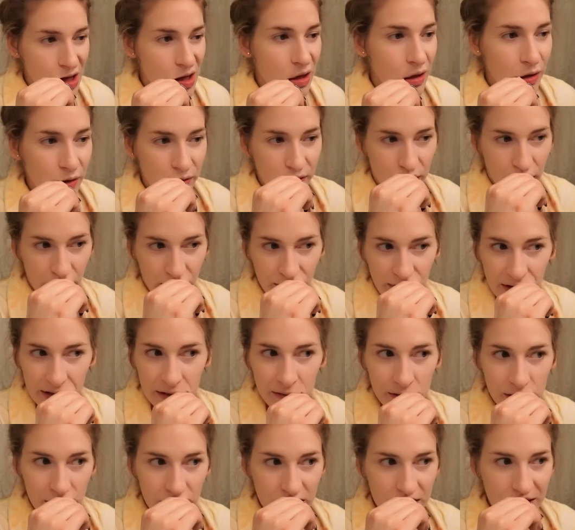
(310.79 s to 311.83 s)
It's kind of funny
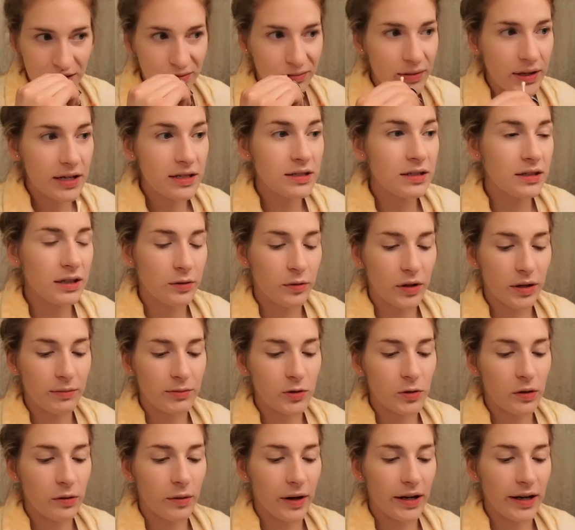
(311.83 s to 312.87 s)
because basically what I'm
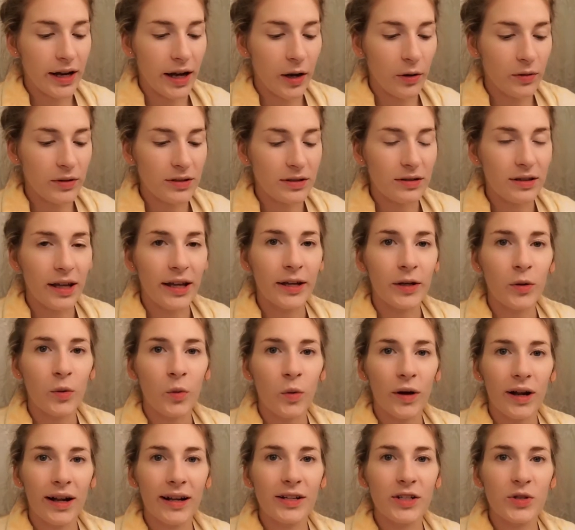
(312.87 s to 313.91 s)
doing right now is like
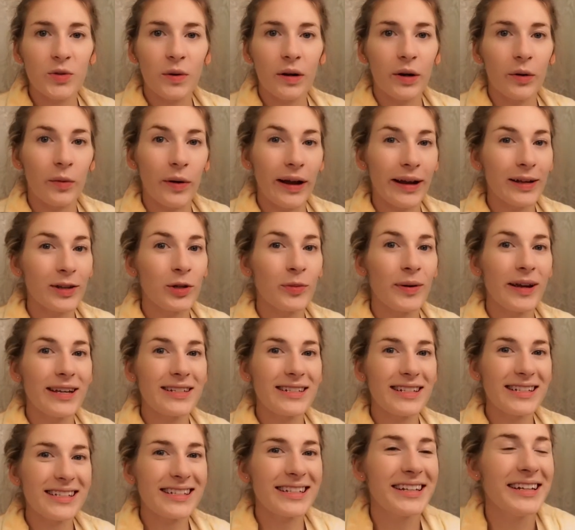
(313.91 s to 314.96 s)
what I do on a regular
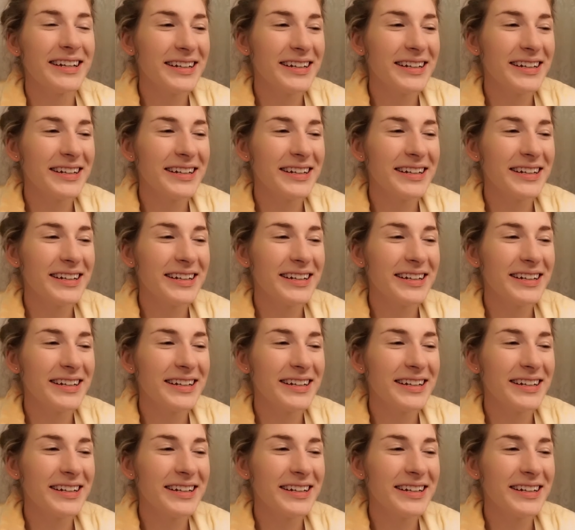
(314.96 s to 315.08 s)
basis,